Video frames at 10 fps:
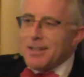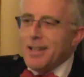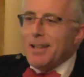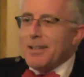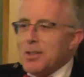
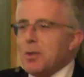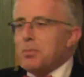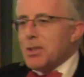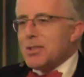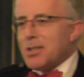and not
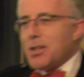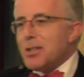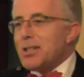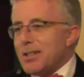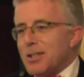broad
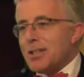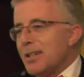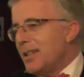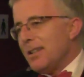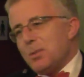Scottish,
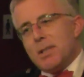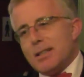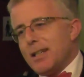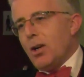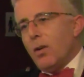we
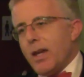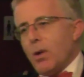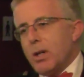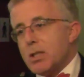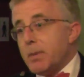didn't get on
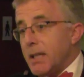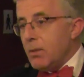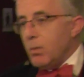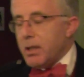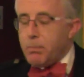that well to begin with.